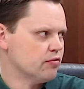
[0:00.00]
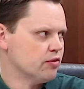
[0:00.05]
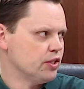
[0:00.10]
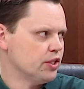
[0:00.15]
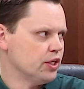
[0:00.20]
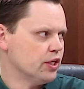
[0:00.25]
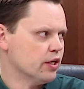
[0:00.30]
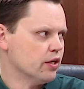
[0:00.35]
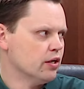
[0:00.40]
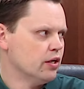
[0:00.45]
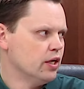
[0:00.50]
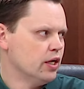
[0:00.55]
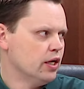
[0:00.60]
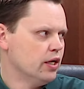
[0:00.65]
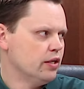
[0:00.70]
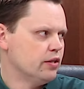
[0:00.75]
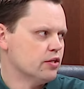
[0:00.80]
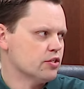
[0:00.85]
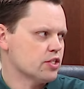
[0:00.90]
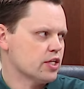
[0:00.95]
every year.
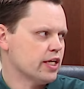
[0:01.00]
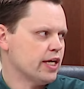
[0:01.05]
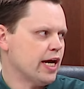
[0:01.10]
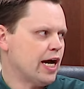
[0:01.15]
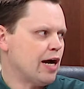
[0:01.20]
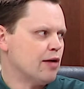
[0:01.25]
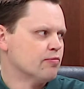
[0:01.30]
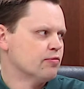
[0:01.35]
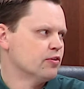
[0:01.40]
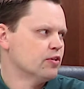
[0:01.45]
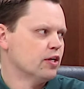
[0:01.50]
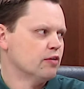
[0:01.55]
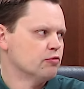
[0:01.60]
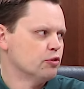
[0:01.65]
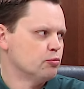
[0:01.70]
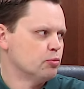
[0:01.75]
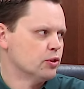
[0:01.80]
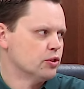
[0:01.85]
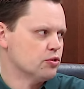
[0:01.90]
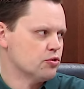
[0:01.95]
There's a cap for
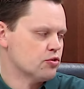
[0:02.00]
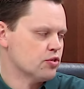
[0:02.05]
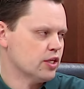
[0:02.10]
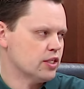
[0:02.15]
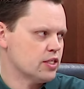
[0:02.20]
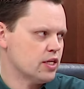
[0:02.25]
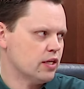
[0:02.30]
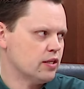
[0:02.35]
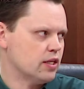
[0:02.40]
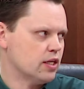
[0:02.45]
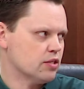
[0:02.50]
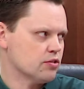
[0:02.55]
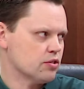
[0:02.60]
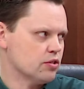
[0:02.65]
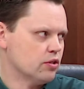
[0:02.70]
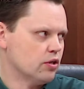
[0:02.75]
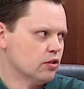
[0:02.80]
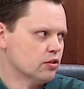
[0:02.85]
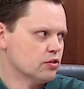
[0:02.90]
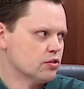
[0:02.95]
every producer at
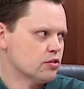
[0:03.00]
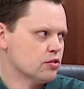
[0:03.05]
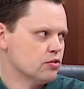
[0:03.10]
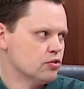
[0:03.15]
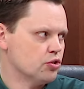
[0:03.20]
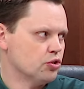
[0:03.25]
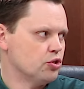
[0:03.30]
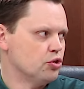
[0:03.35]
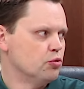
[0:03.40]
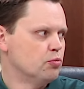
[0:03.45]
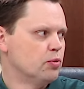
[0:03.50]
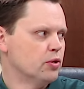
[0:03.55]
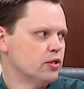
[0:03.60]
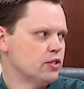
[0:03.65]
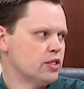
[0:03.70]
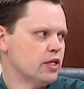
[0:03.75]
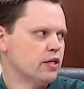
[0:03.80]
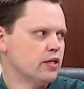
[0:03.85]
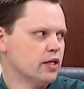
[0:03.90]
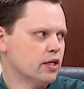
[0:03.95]
$10,000. So you
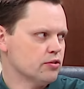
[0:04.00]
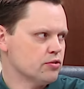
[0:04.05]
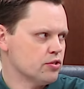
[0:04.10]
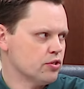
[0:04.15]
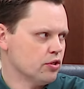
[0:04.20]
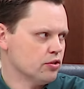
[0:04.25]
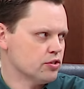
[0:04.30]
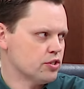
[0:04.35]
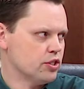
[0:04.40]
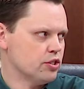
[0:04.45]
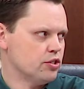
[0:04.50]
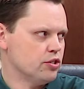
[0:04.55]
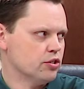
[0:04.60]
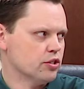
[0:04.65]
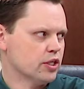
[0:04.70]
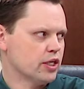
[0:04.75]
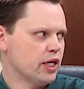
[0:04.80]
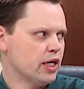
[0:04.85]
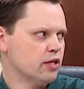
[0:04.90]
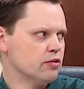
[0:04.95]
put $10,000 into
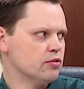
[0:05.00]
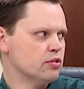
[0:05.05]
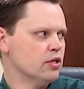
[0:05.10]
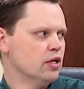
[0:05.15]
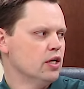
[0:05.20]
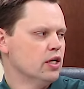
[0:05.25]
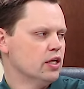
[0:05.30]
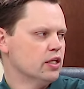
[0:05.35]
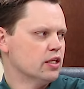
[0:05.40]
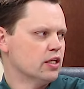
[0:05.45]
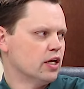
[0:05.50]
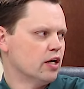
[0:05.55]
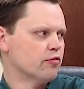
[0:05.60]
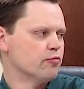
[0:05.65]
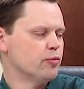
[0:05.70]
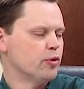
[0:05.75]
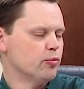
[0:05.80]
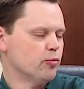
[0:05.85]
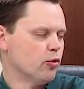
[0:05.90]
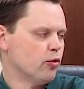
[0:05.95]
your account, the
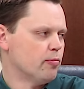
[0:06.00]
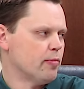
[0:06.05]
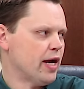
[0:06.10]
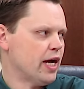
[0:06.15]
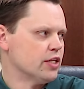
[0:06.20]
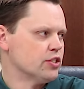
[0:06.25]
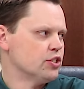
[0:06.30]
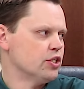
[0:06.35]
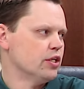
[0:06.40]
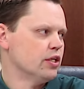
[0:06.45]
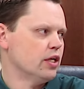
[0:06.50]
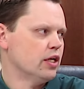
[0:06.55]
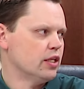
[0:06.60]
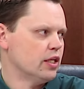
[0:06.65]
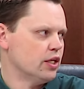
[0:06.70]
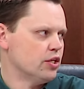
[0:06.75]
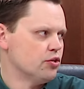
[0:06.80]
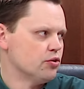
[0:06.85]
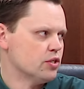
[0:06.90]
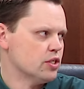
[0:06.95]
government will match it,
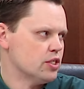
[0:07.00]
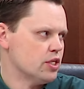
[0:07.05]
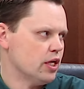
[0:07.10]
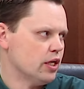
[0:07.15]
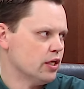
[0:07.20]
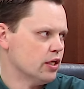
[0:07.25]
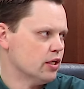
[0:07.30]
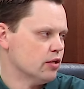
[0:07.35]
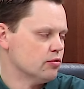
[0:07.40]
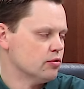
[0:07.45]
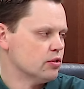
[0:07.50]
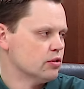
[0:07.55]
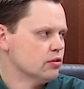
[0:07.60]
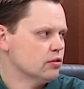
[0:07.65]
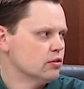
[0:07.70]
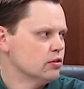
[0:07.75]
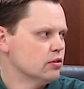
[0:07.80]
and then you can take it out.